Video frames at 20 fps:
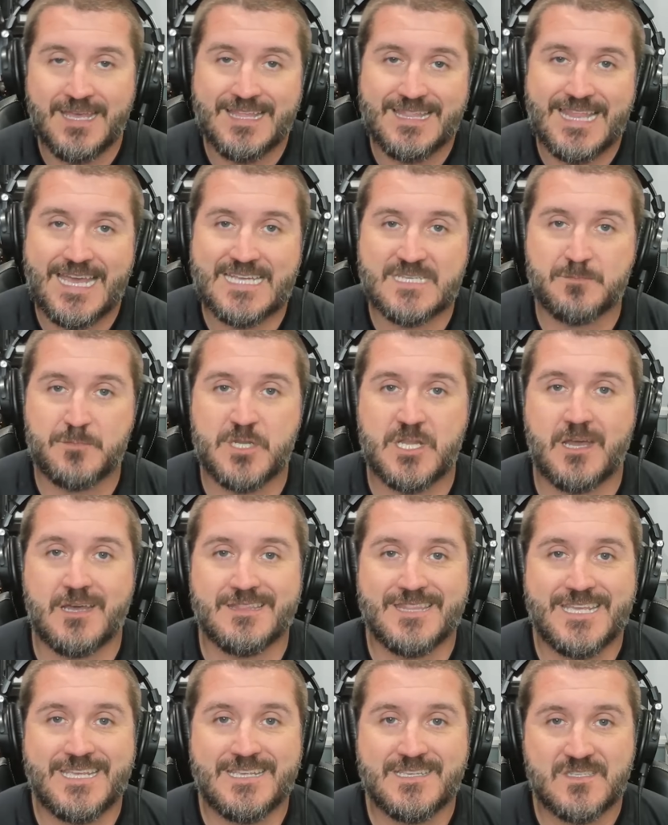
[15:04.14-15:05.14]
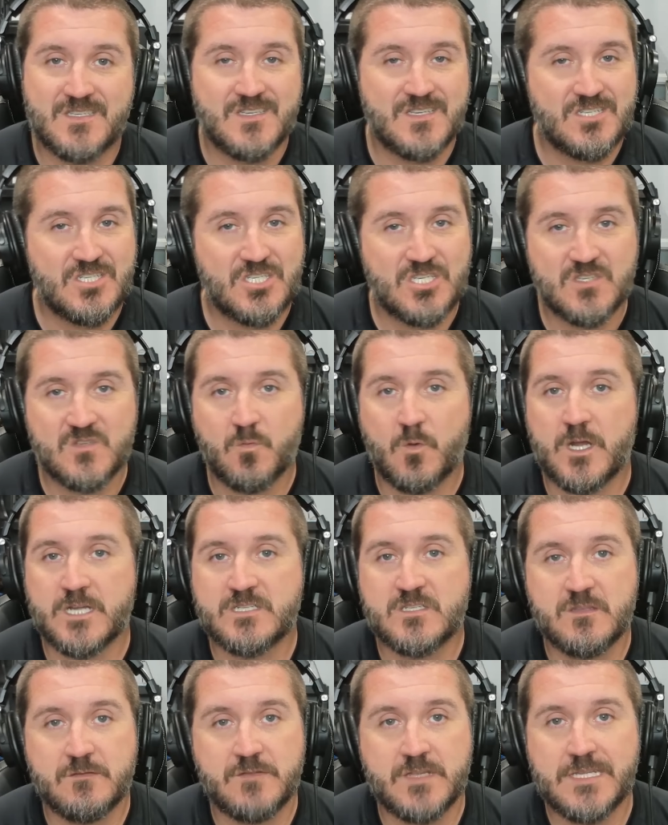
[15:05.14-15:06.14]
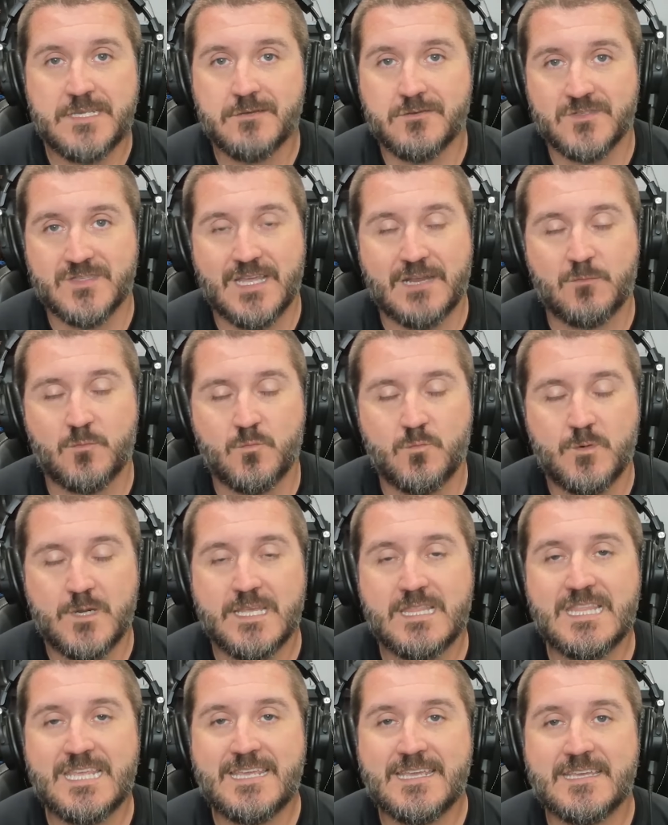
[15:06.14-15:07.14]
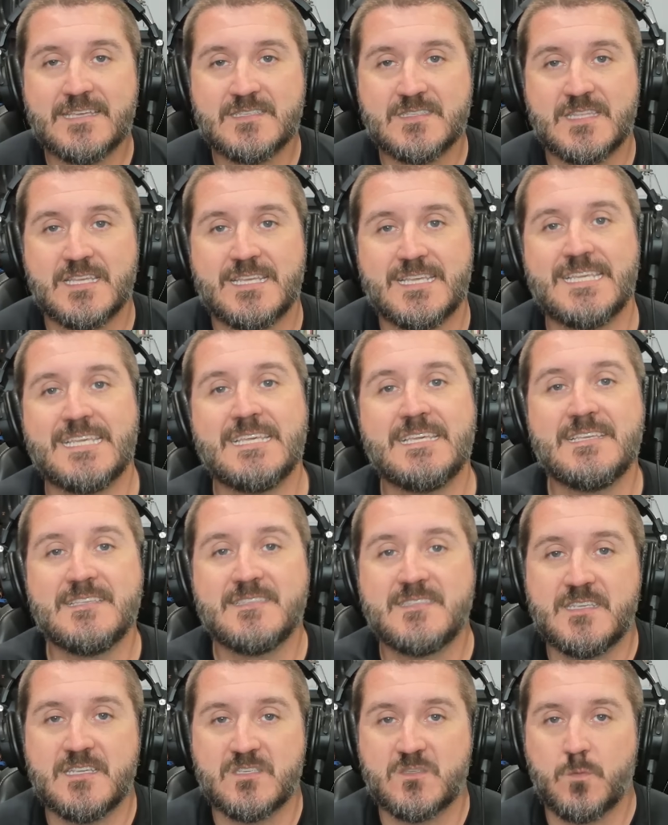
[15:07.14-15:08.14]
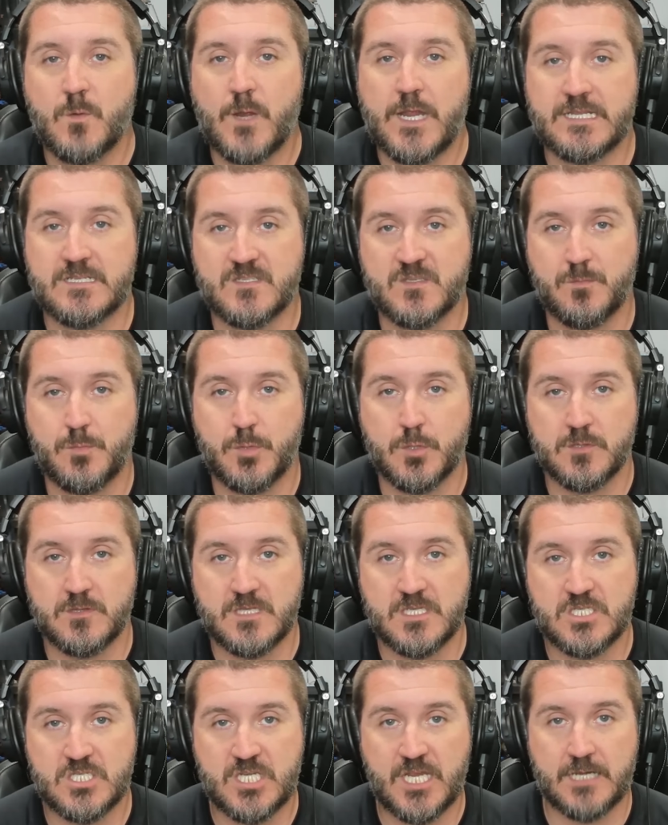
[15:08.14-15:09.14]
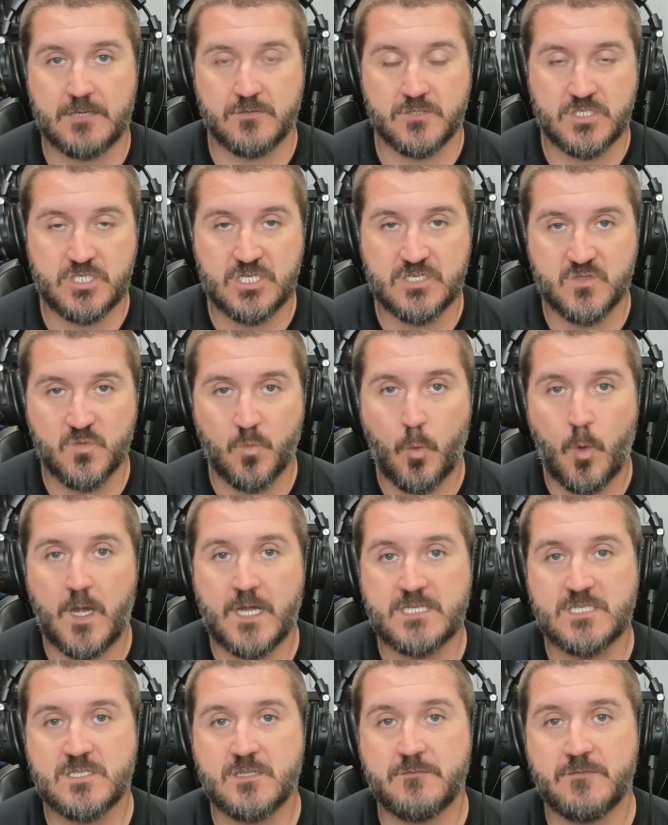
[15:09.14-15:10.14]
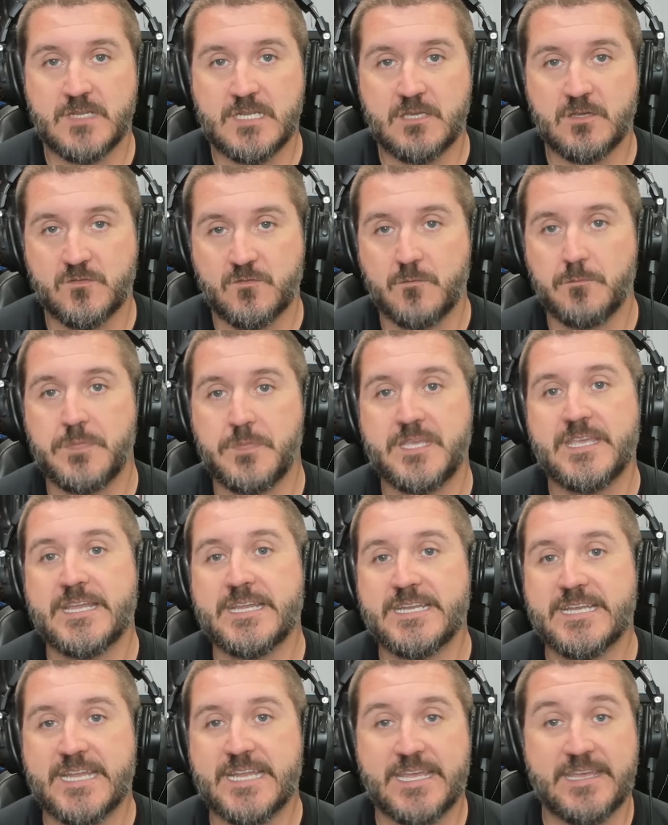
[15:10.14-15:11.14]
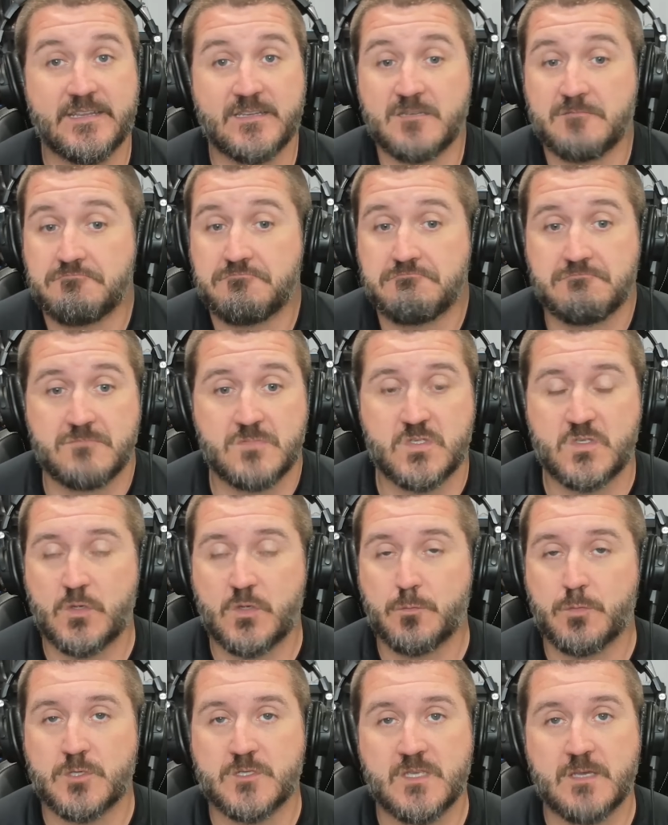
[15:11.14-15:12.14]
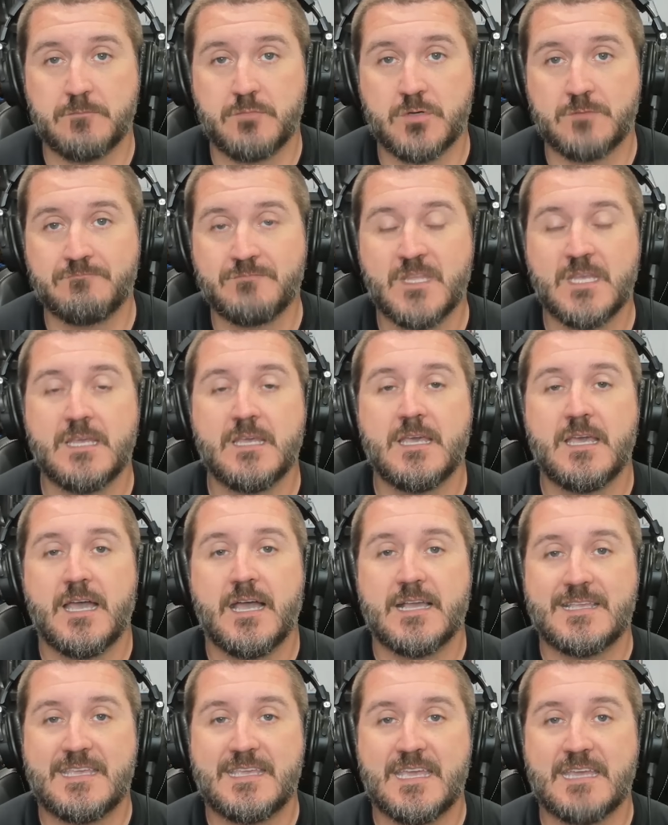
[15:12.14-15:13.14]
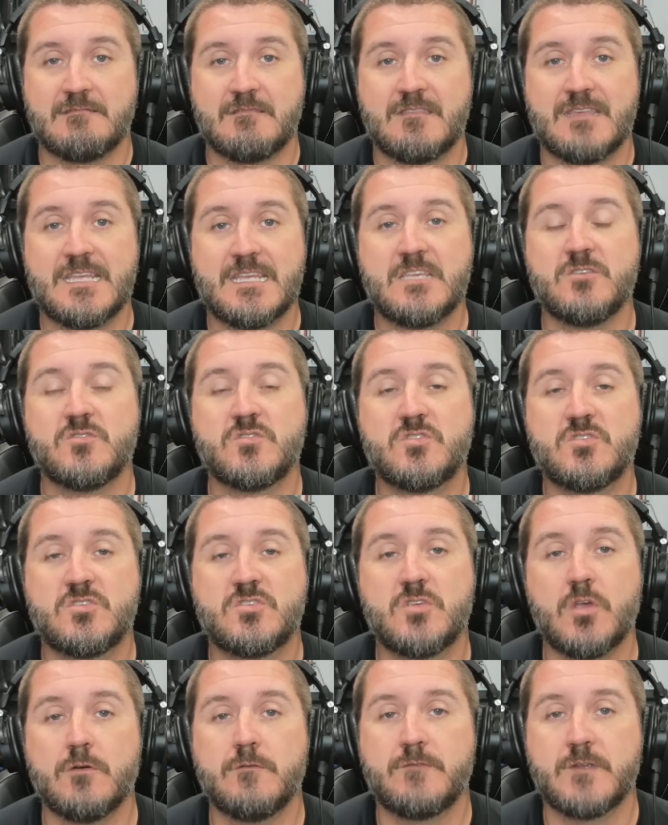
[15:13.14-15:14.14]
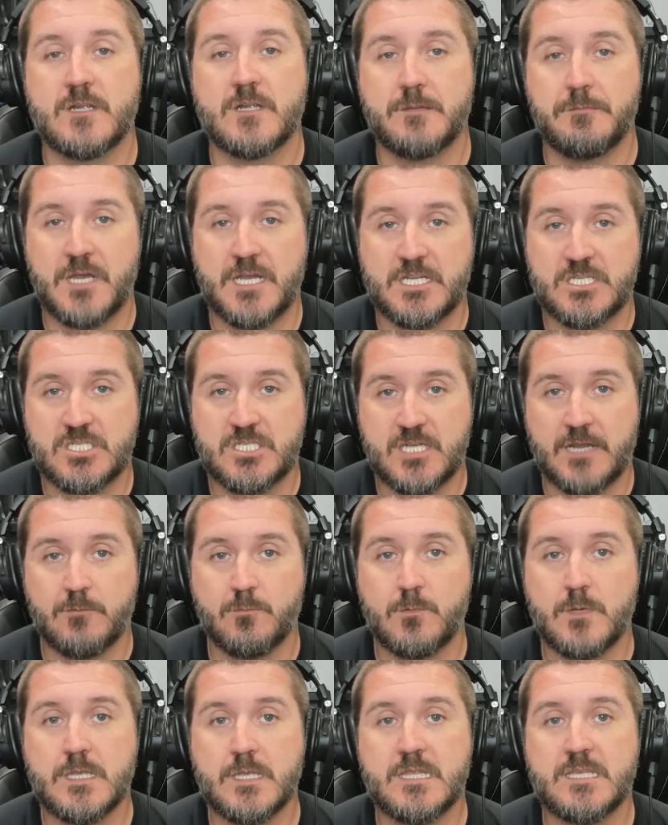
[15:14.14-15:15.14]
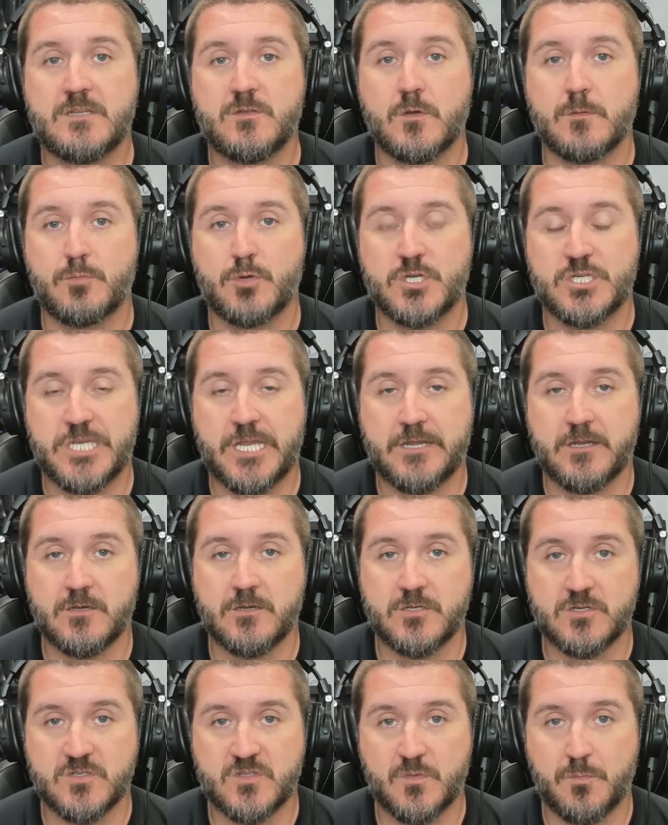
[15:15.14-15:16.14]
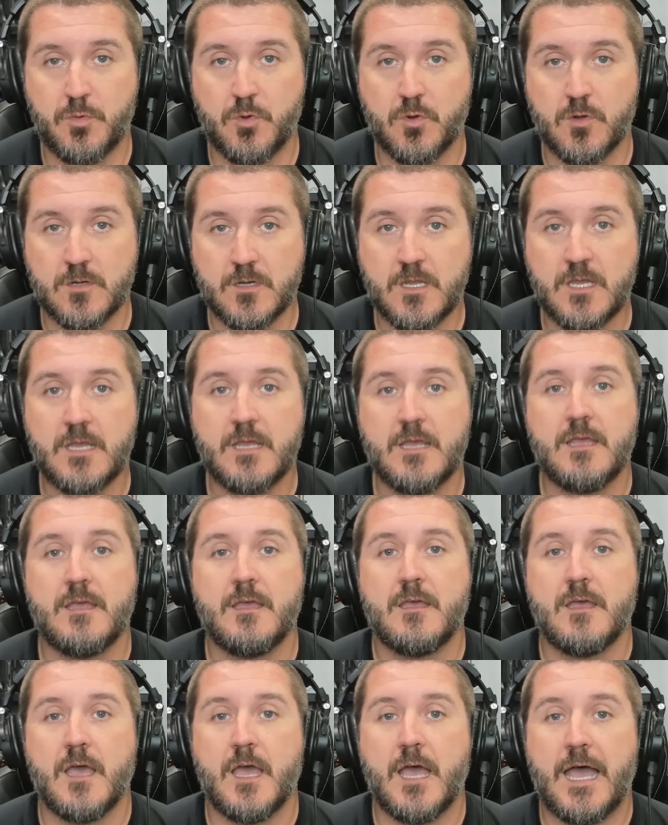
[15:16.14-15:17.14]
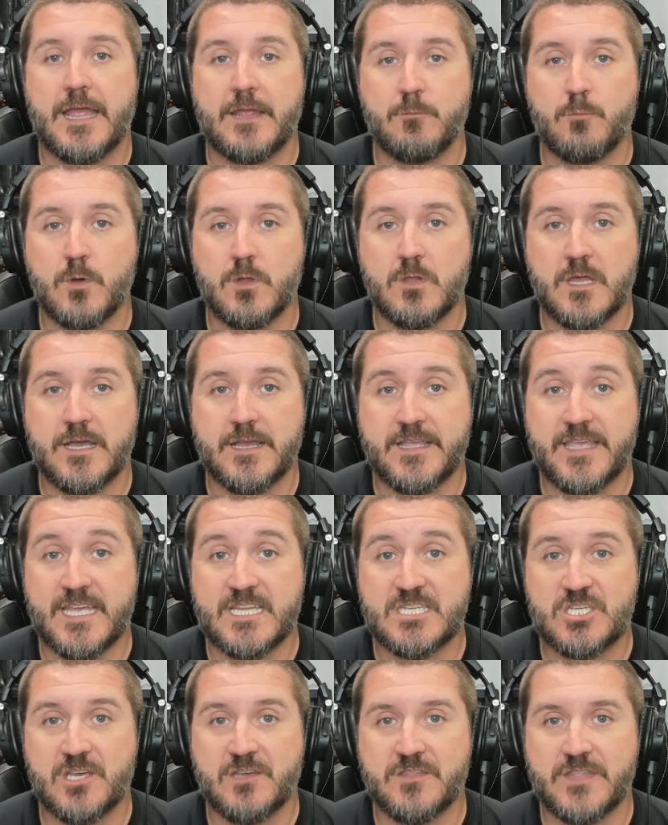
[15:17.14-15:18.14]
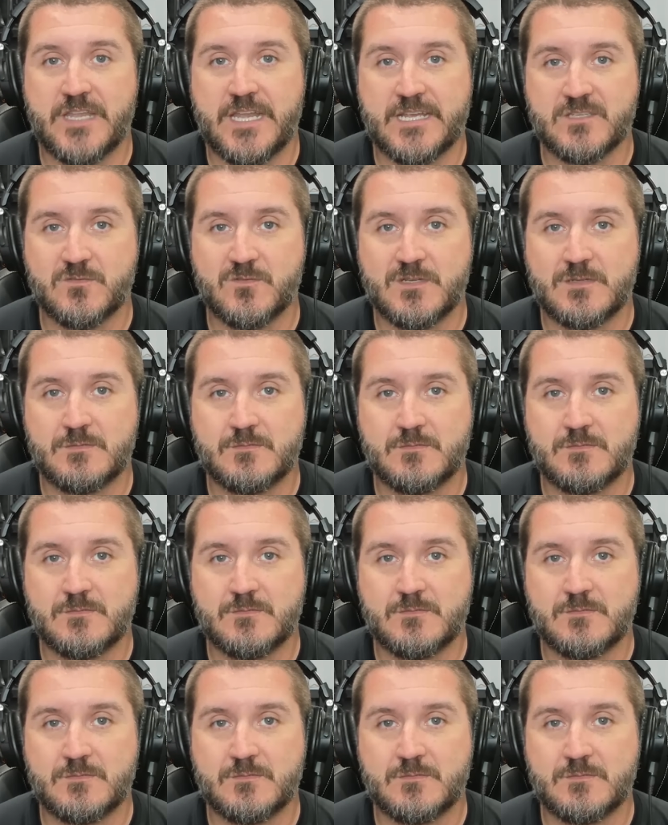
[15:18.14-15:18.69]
Last but not least, just watch the videos. That really is the easiest way to support this channel, is just watch the videos from beginning to end. Super simple. Again, thank you so very much. I really do appreciate all your support. I will uh, catch you on the next one.